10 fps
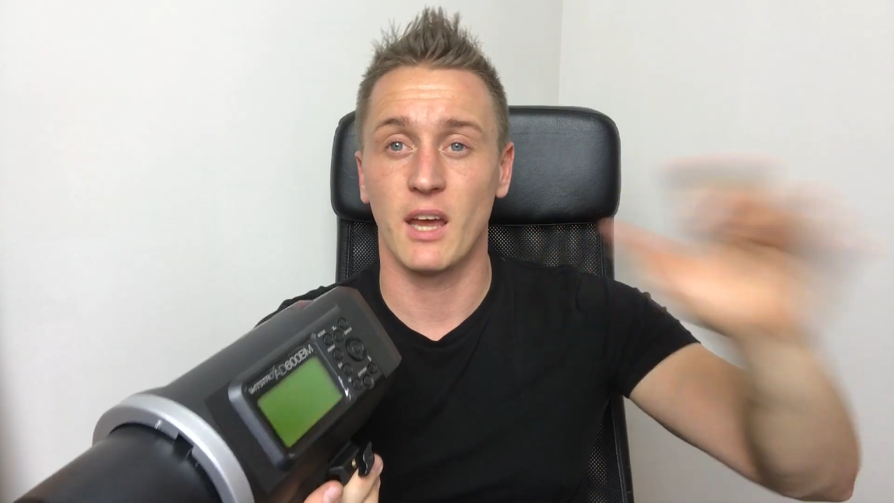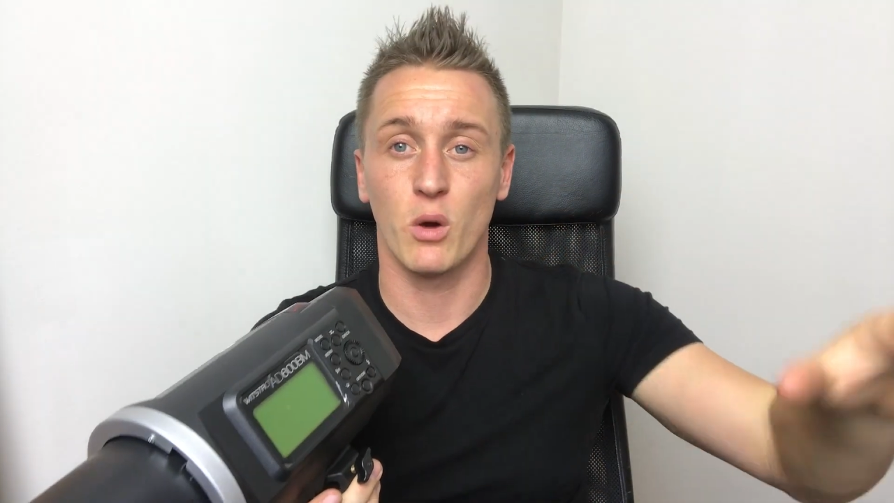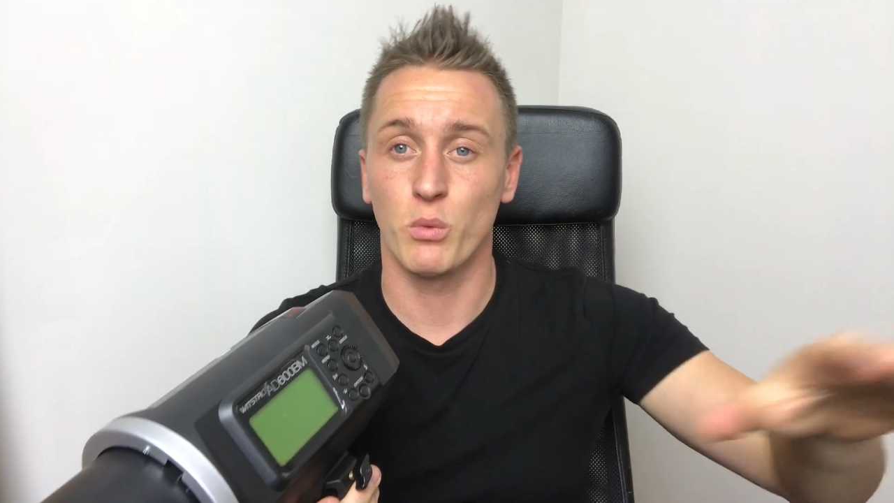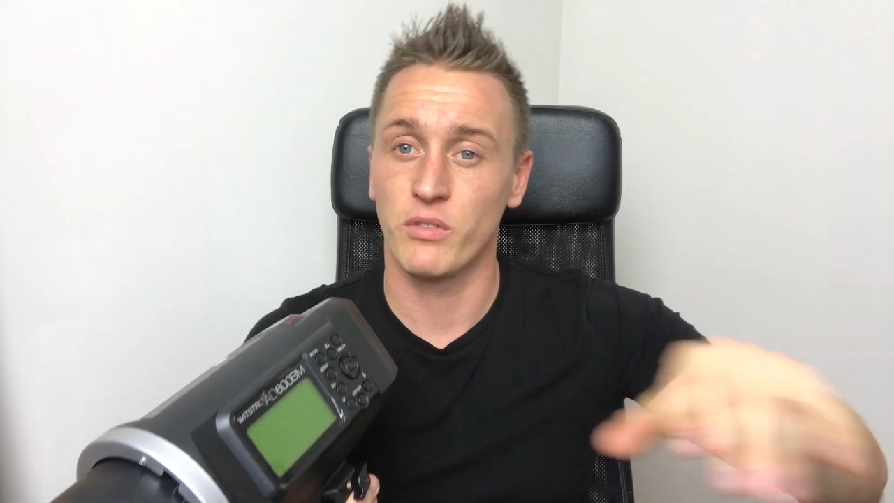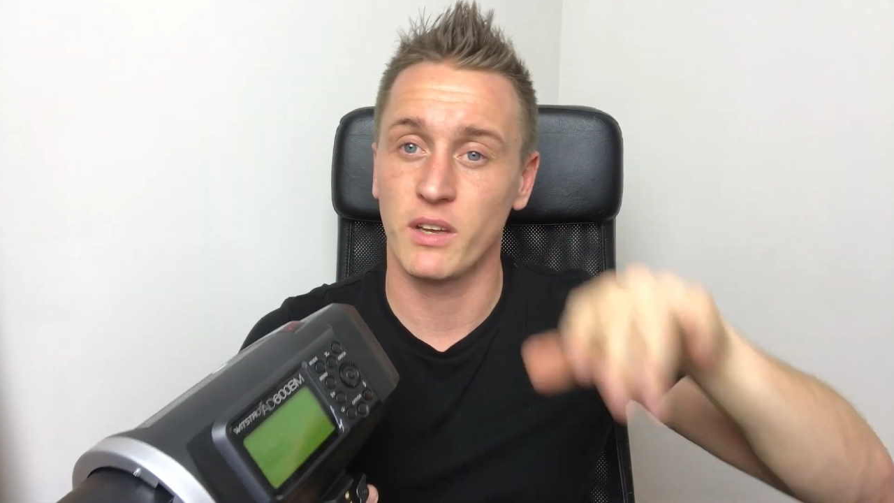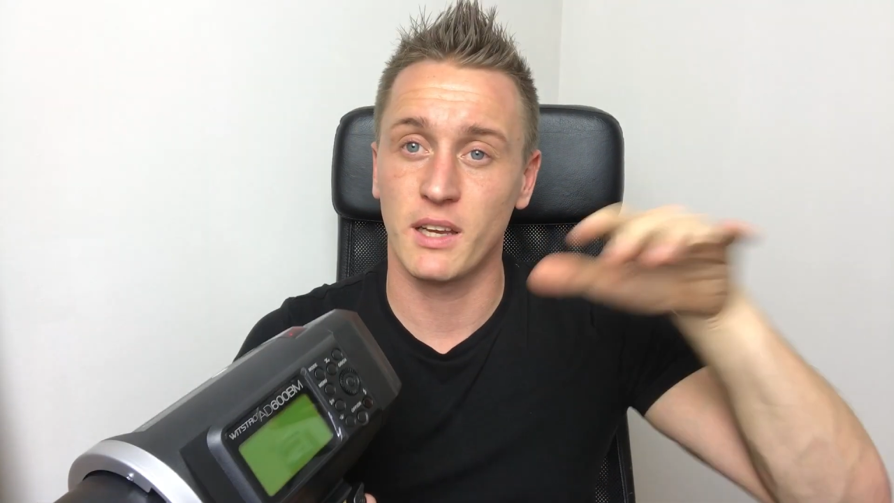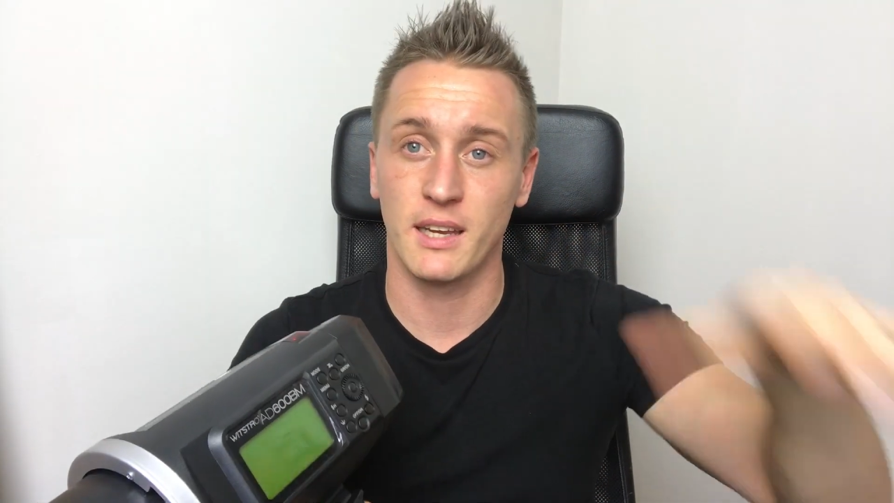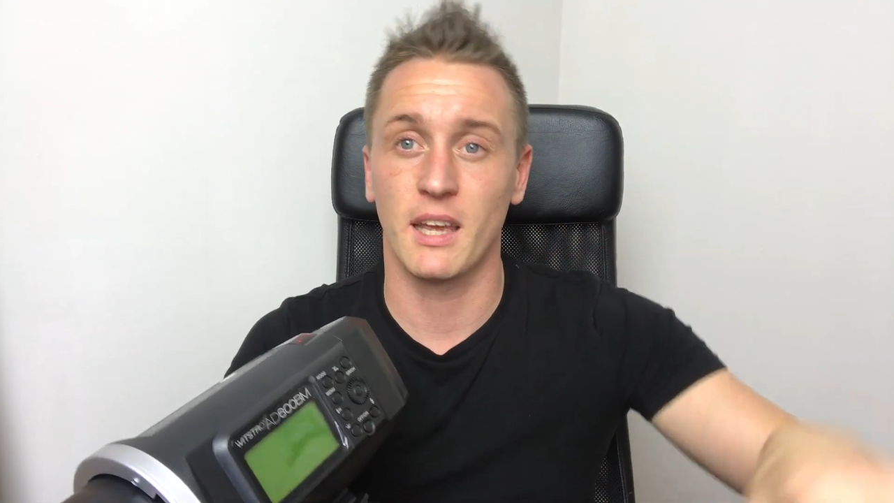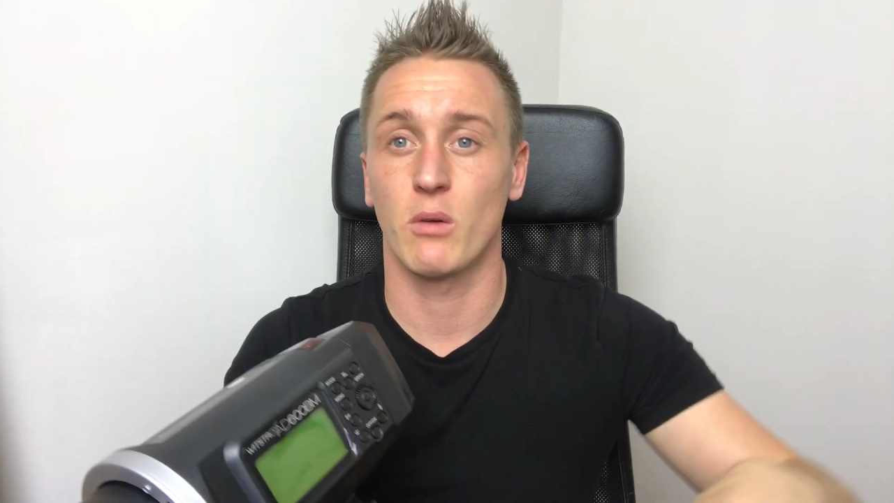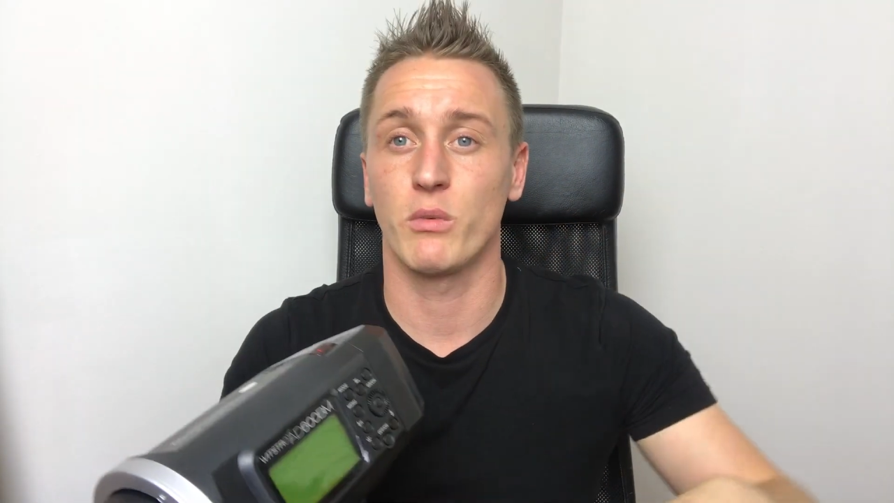get on with it
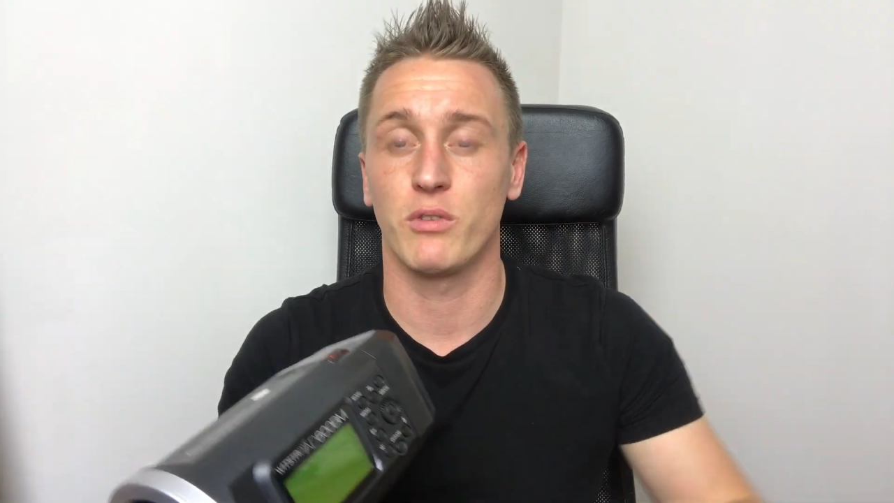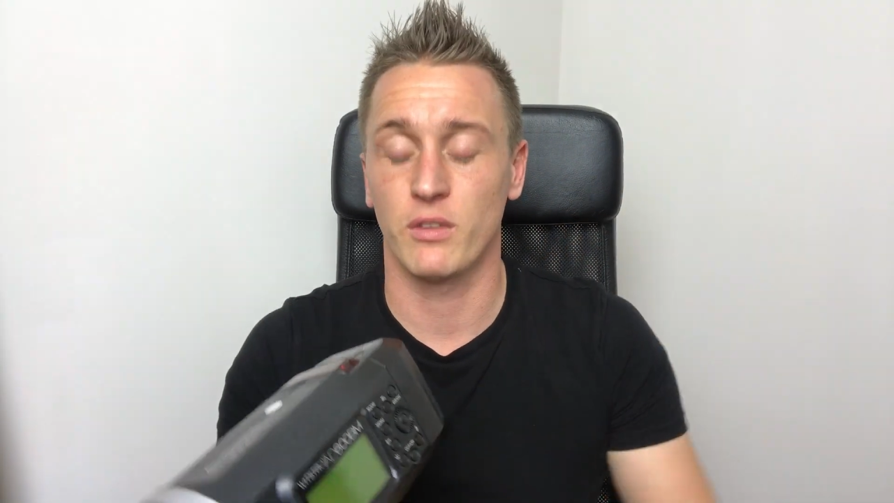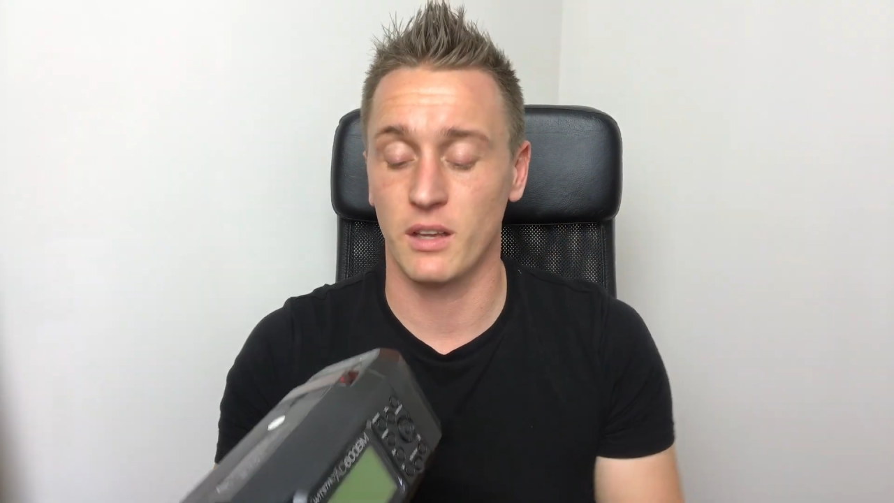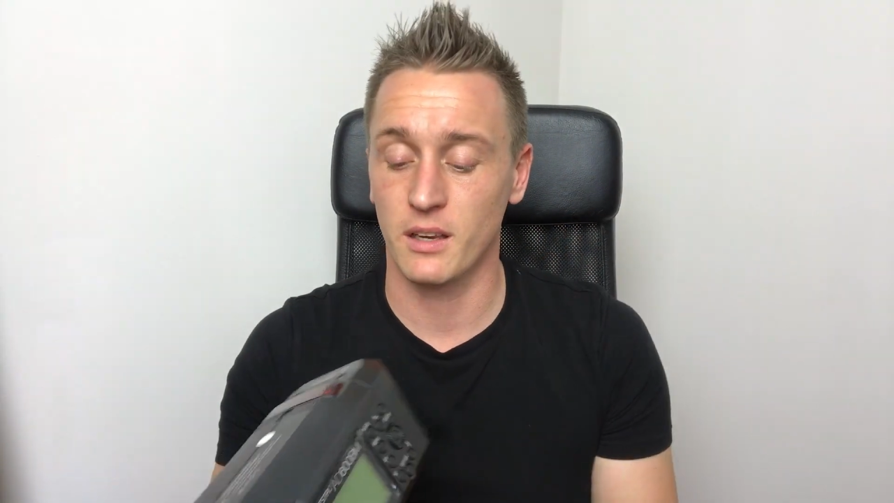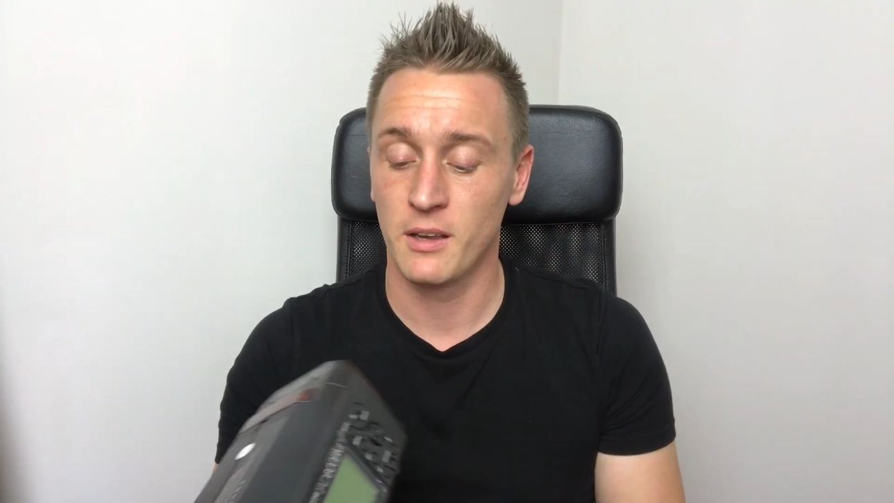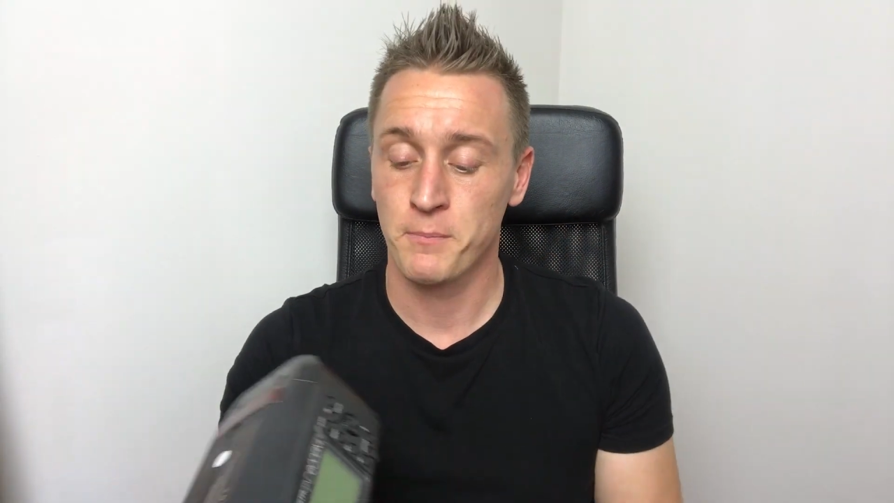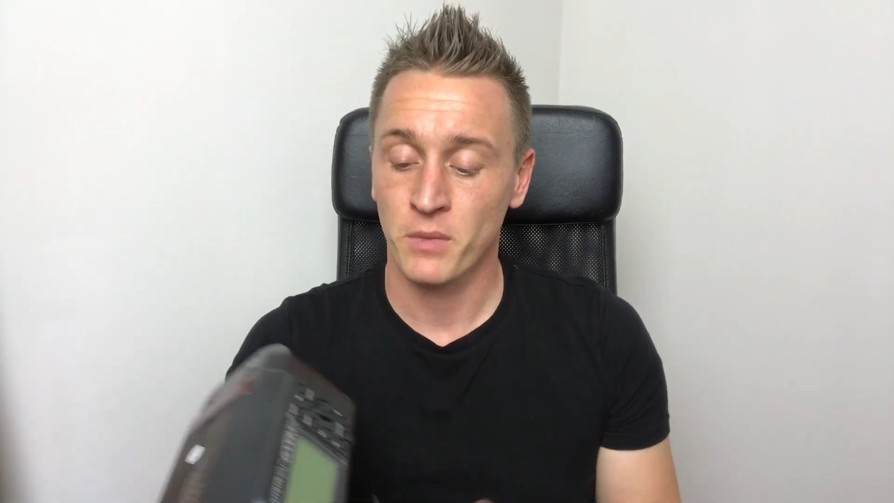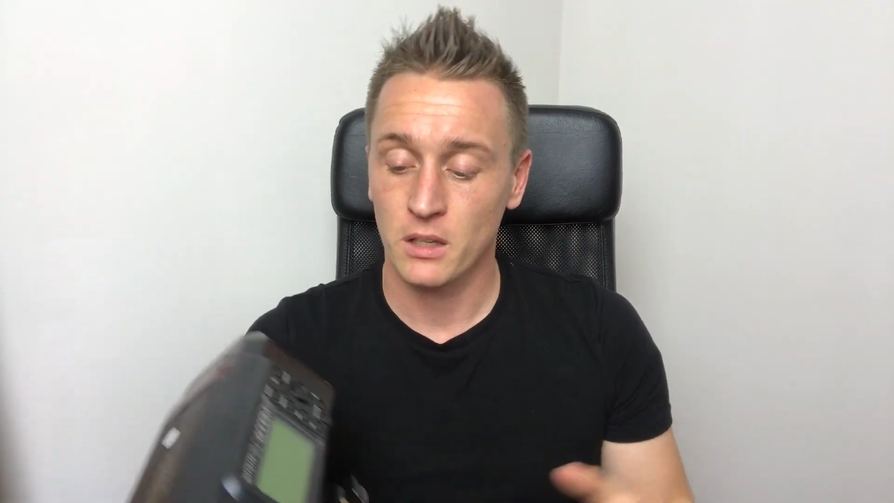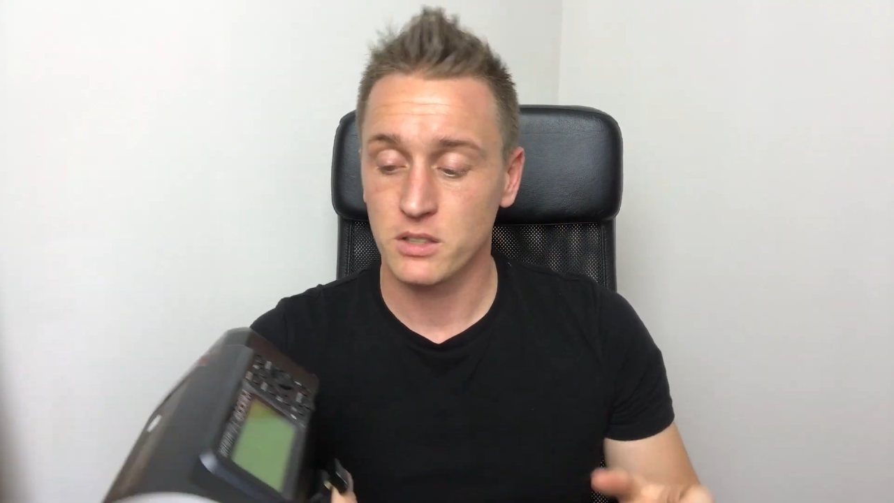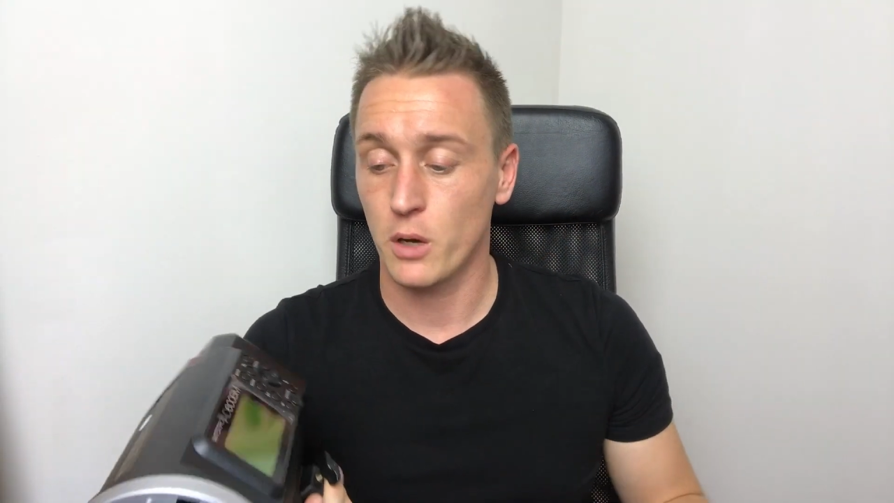and get on with your thing.
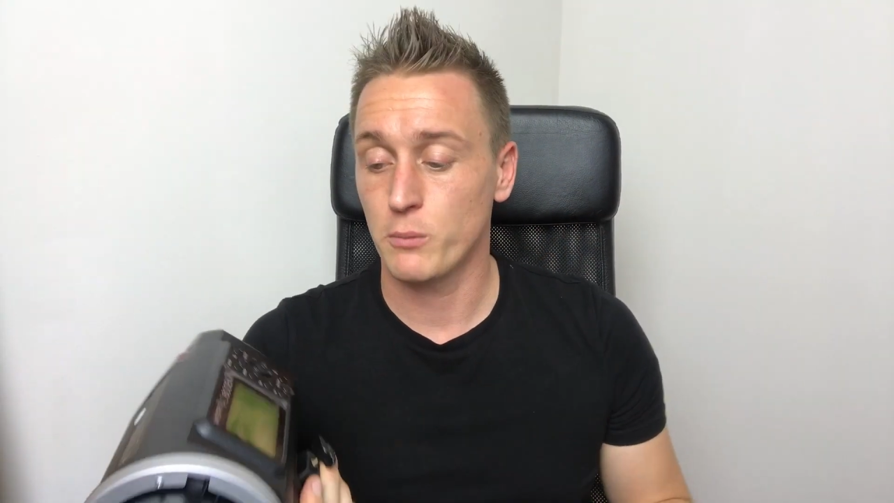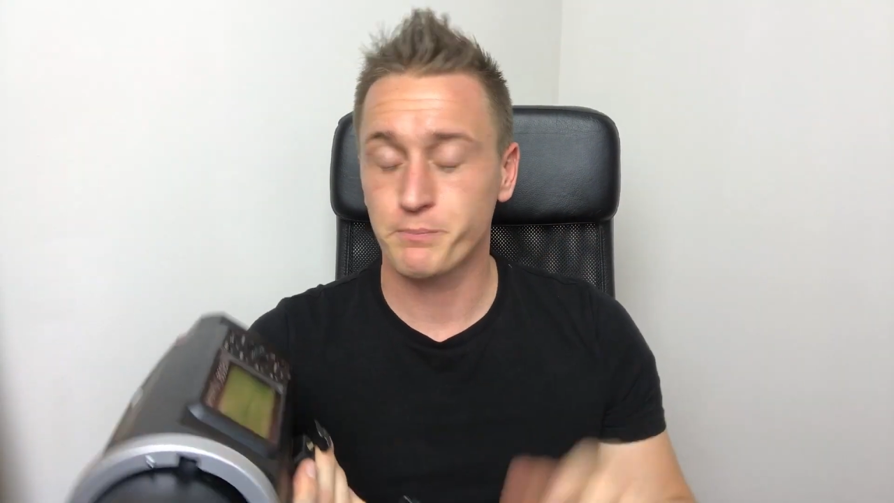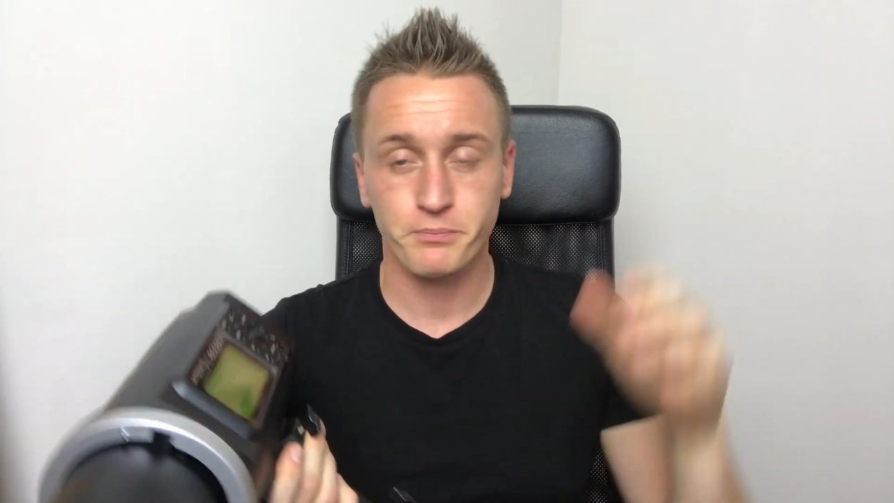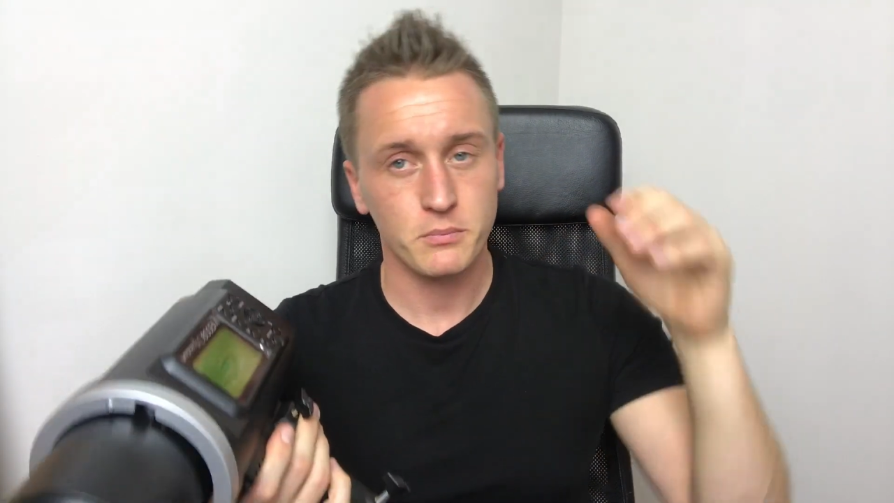So